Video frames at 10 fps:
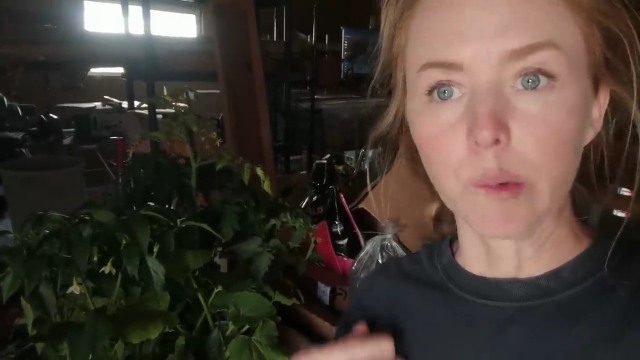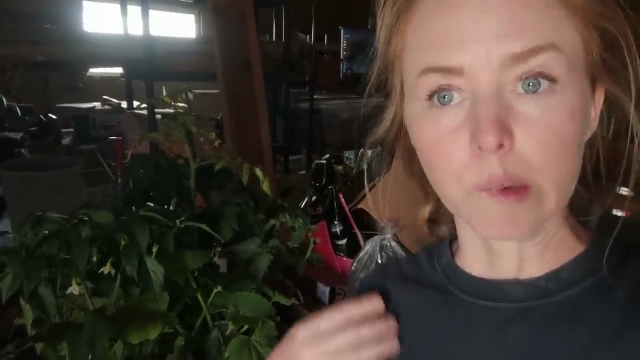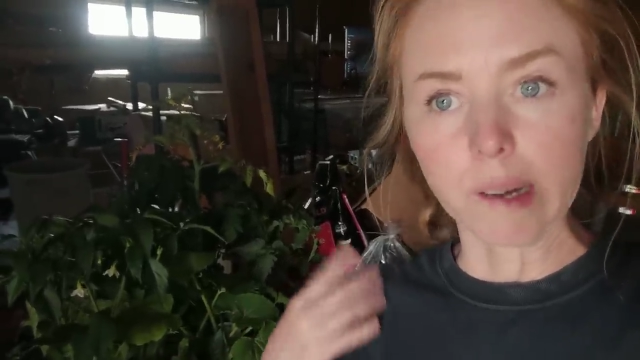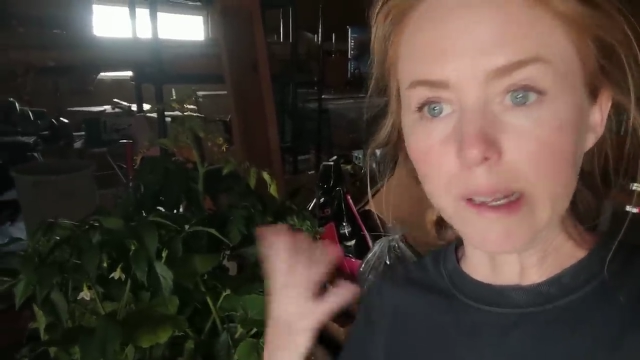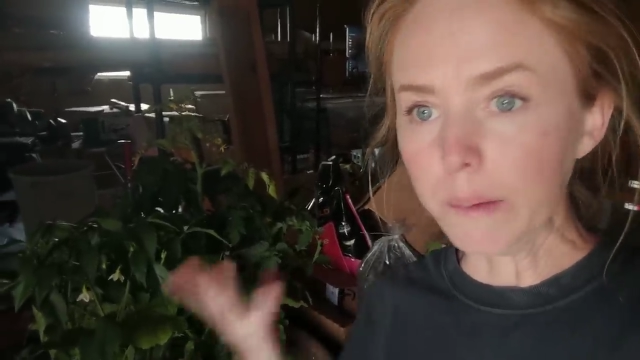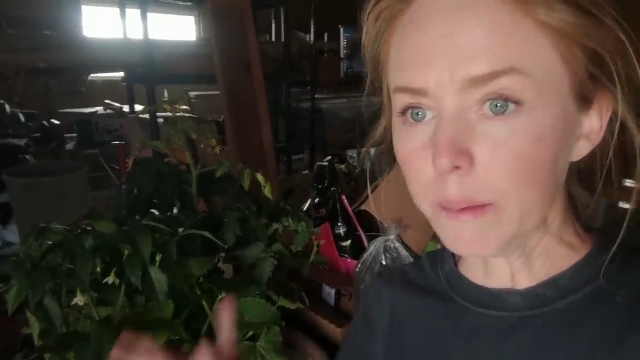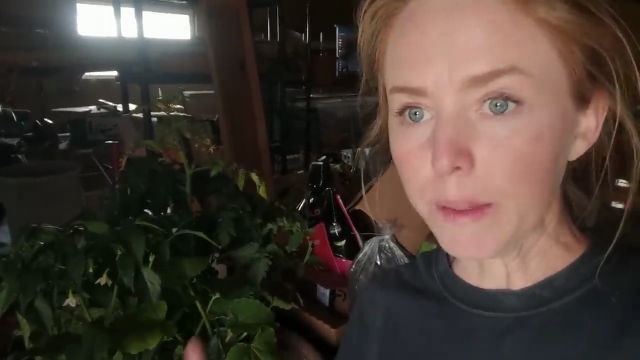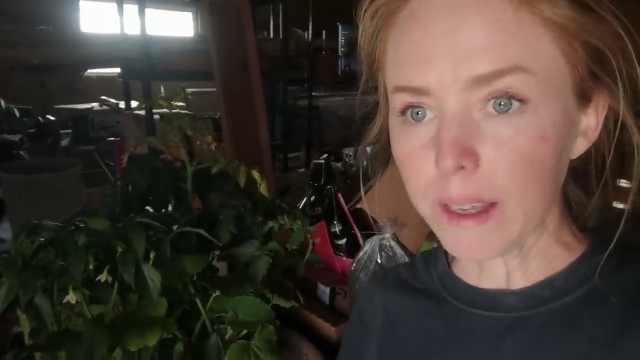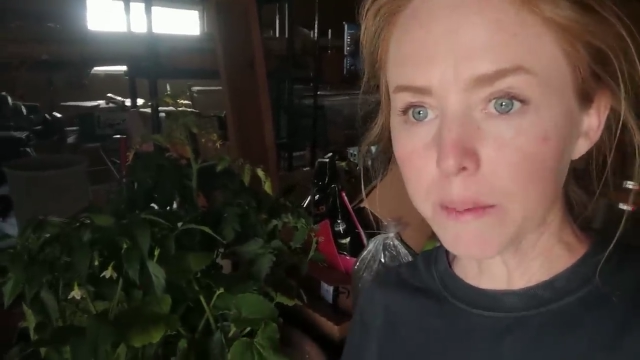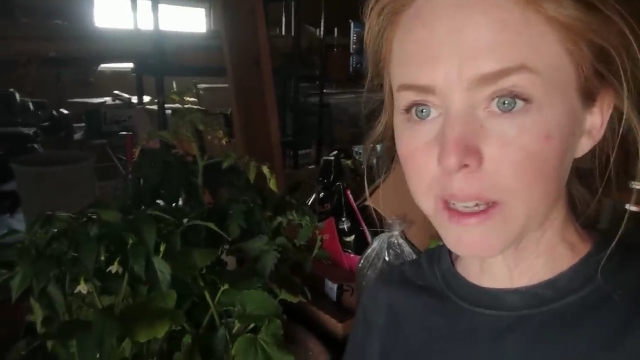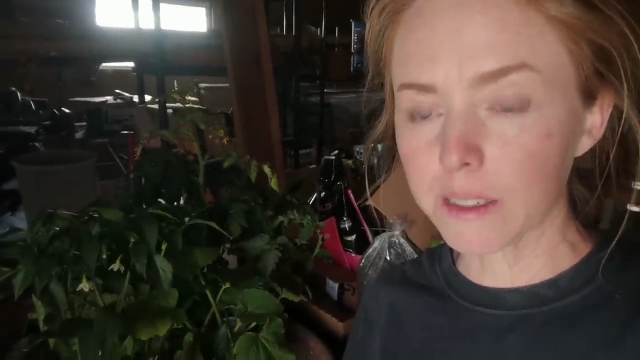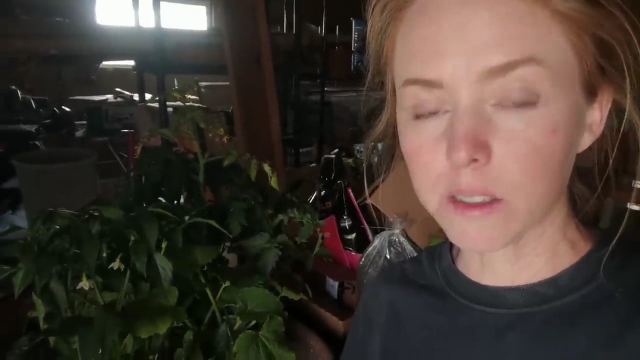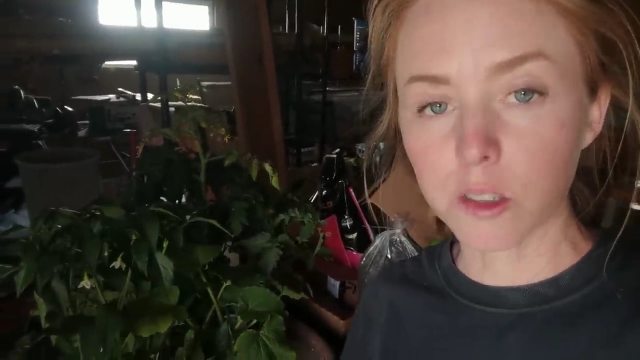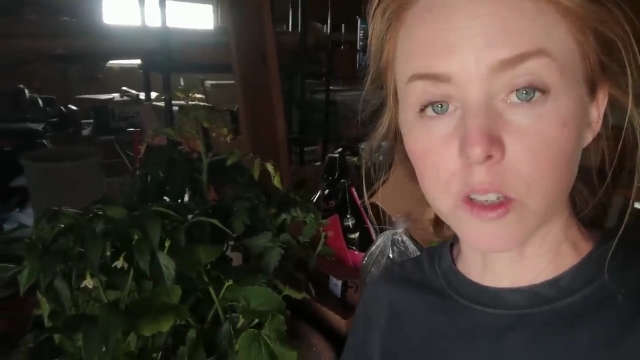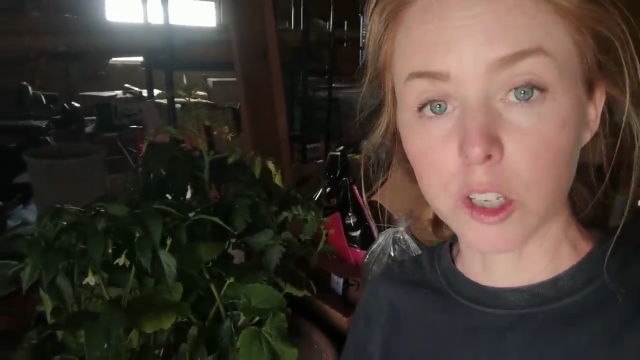random thing makes
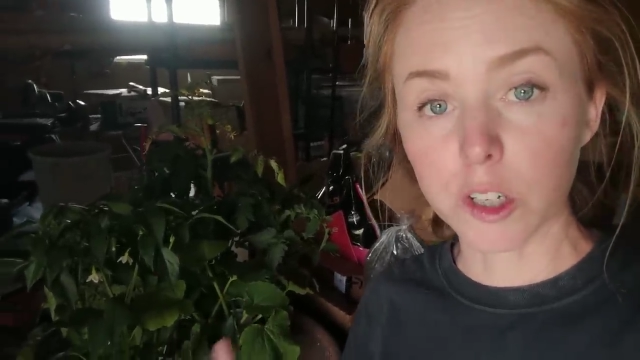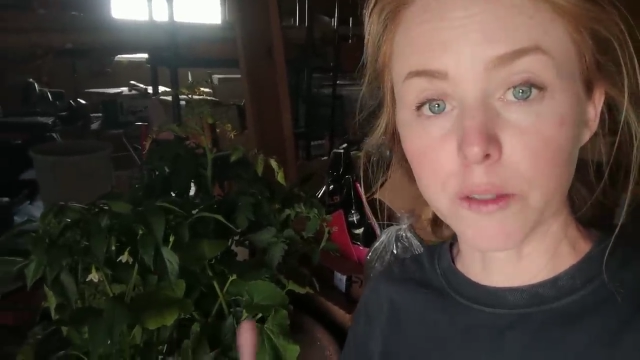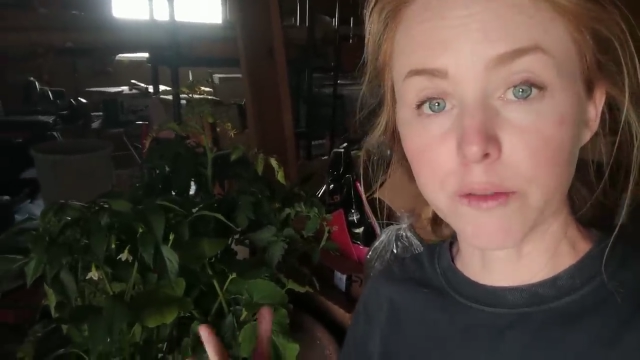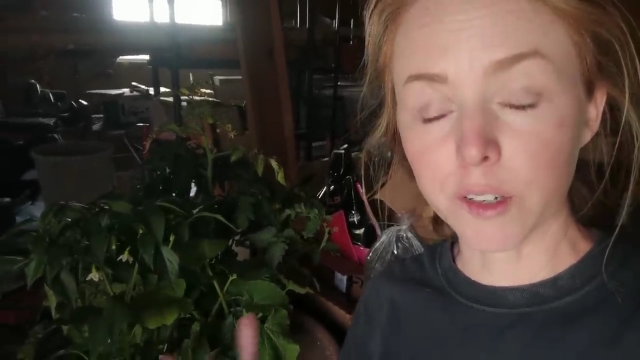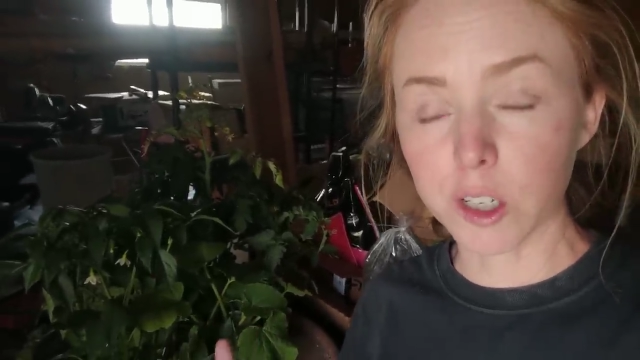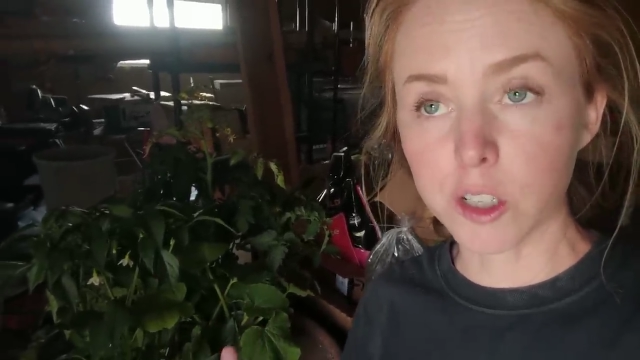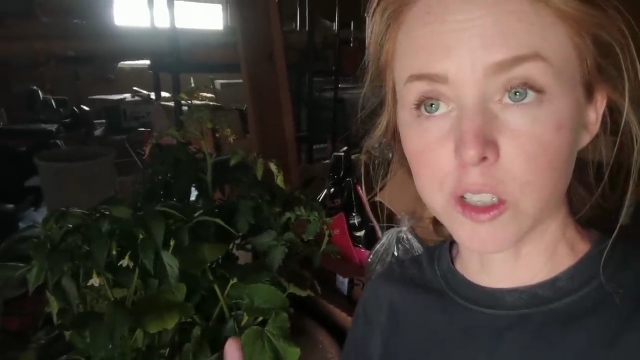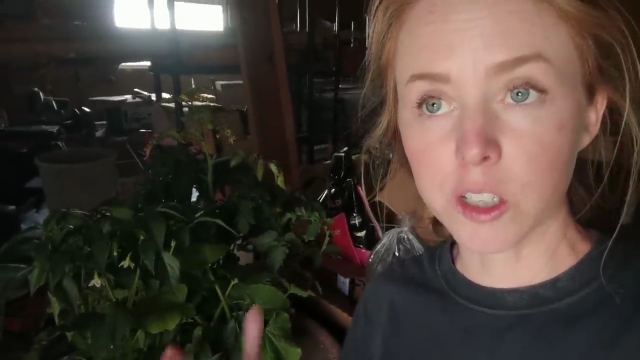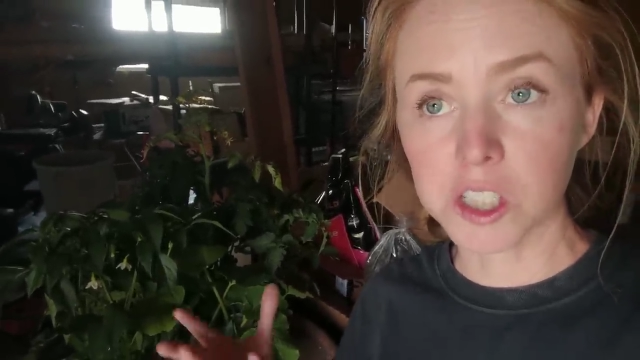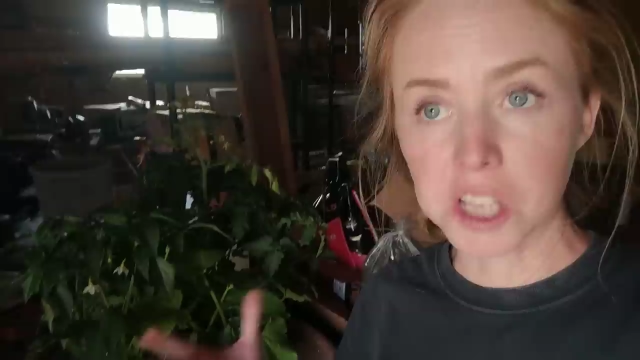it so that your first,